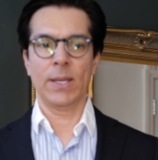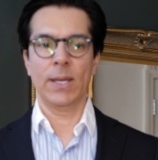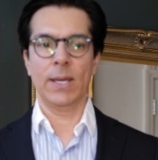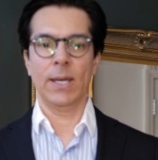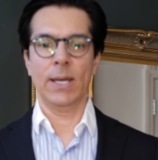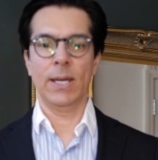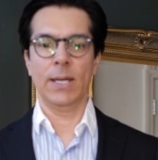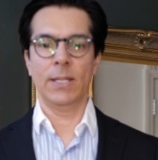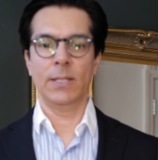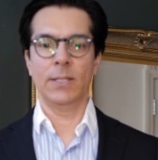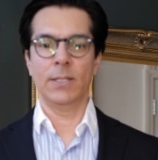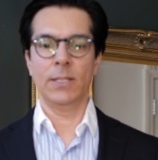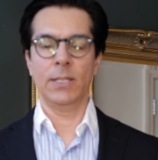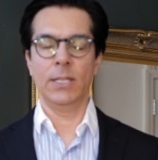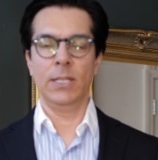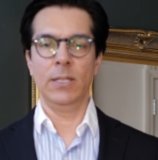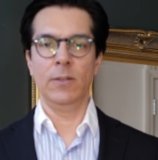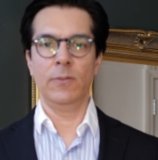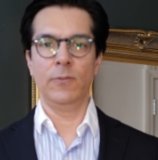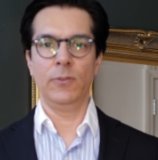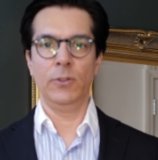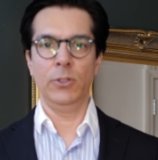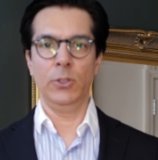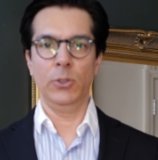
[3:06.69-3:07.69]
and
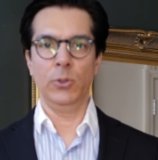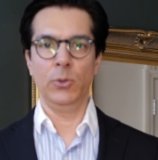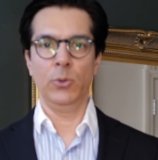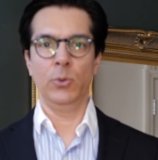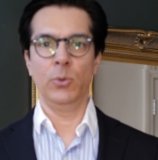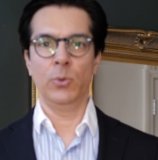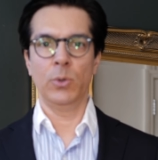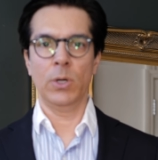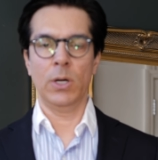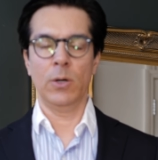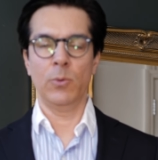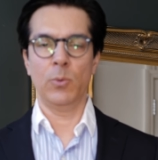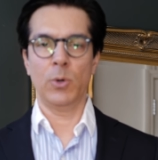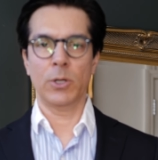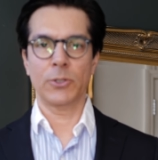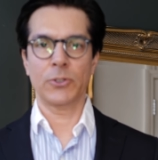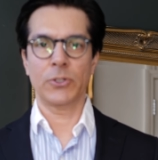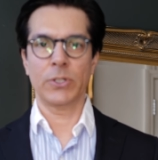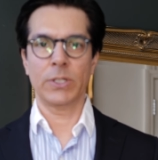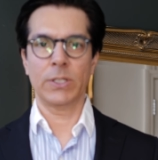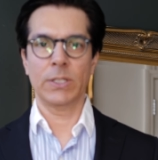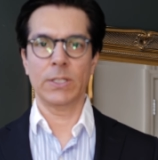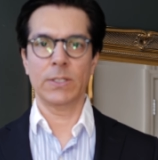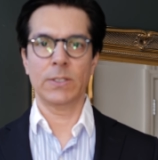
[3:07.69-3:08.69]
if you are
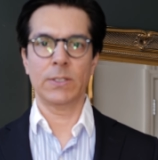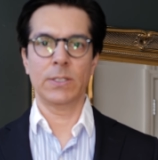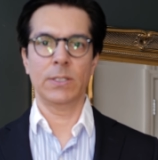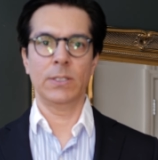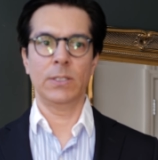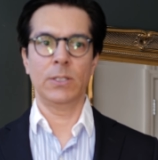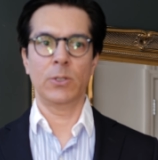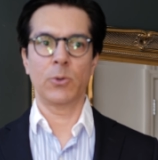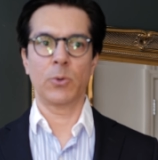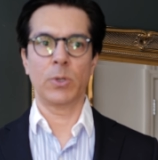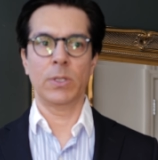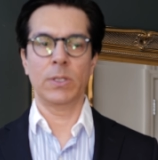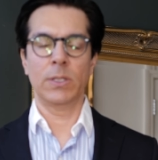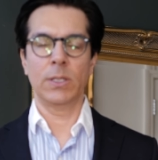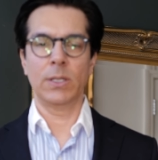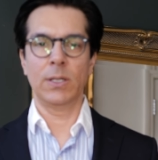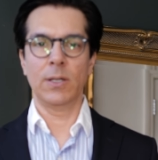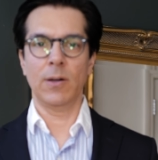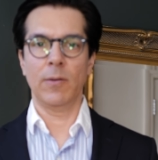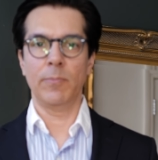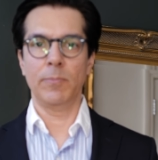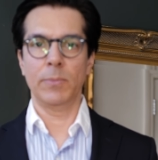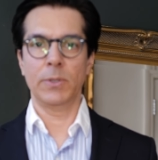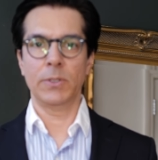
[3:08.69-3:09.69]
watching this and you're in the
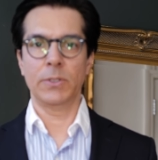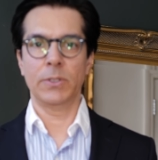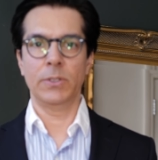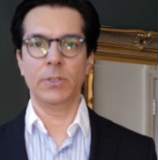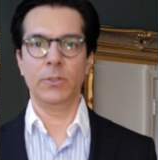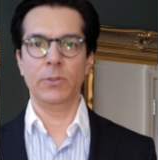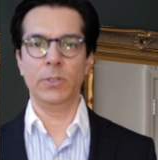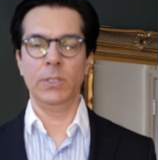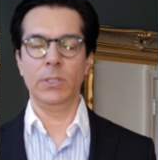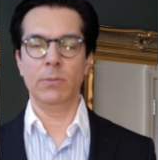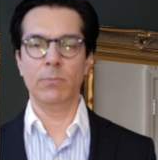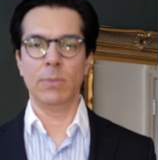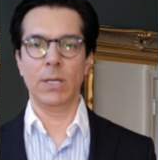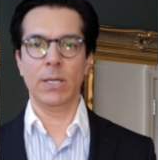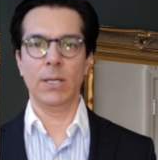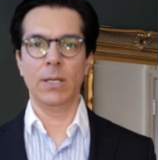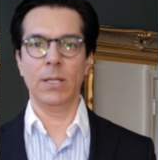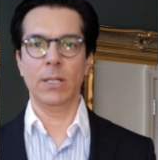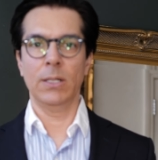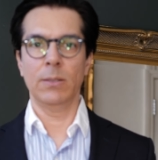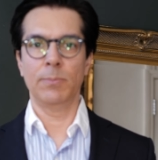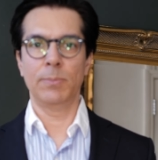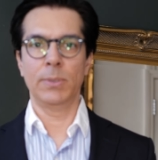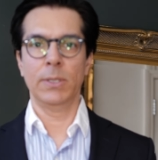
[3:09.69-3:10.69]
government and you need my
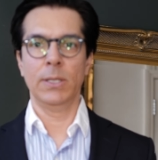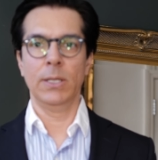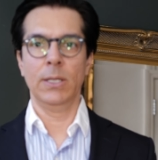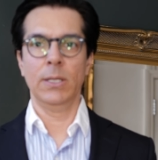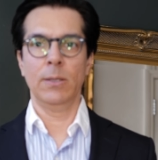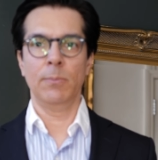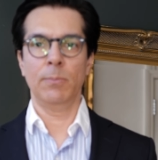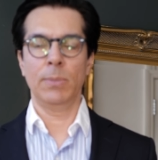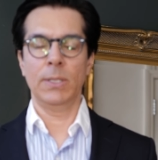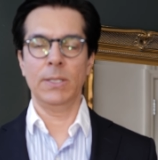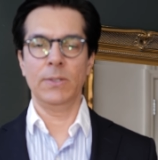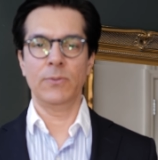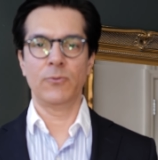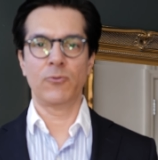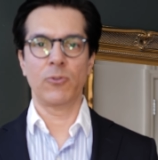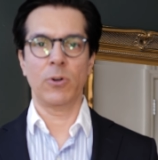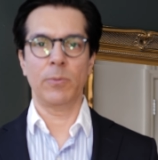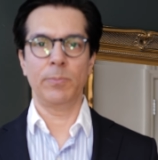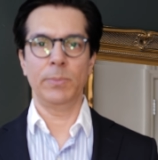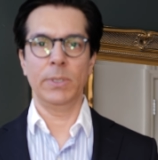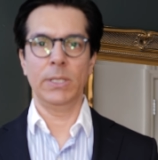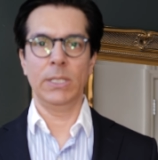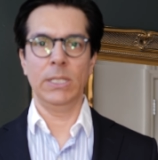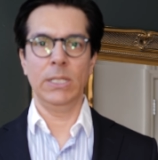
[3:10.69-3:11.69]
help, please
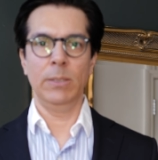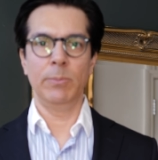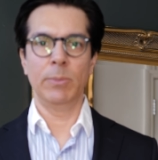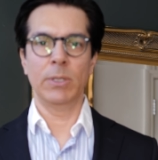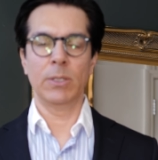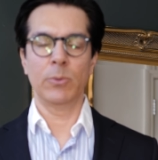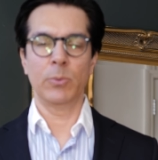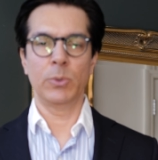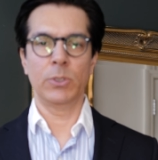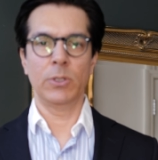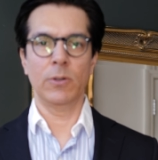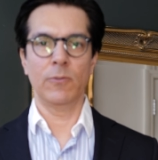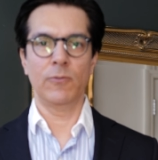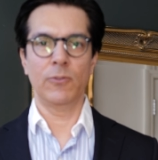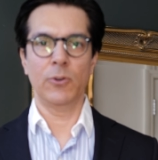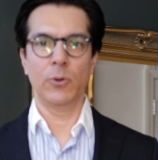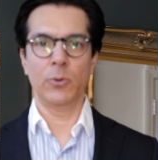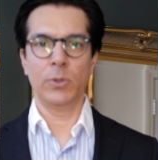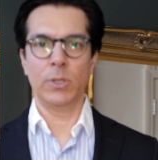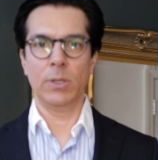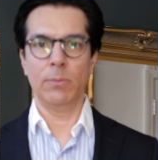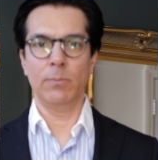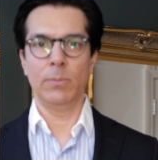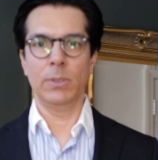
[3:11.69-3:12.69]
drop me an email with your
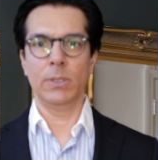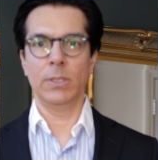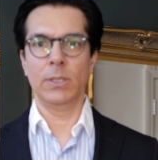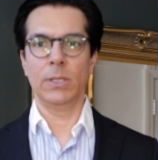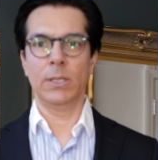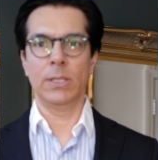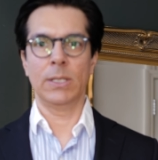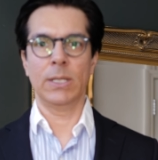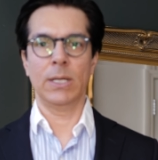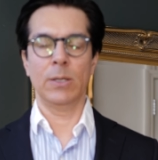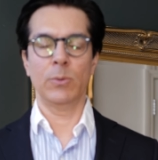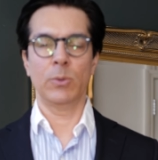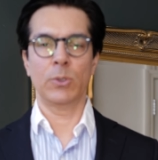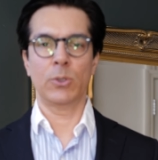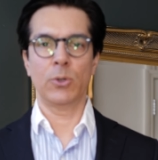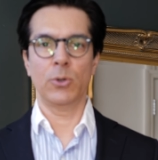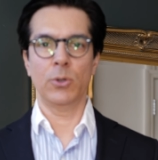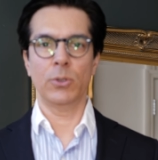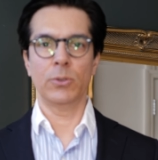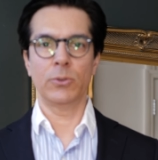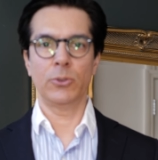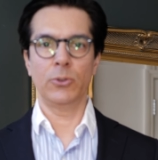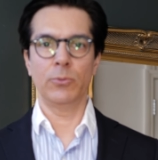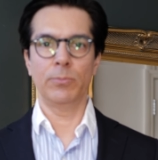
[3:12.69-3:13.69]
phone number and I will
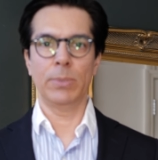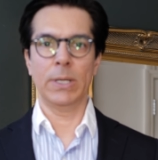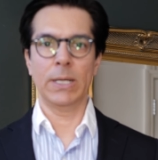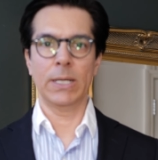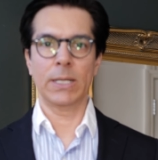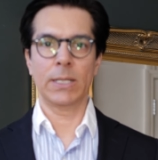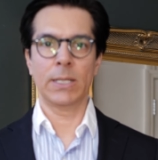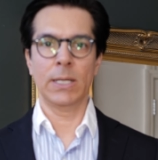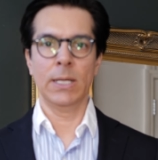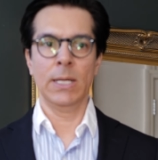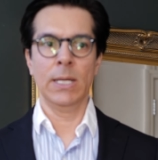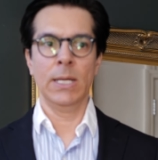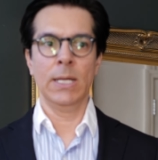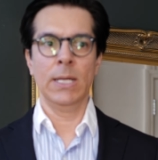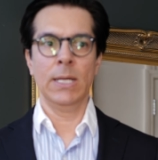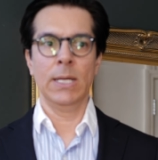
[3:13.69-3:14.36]
call you back.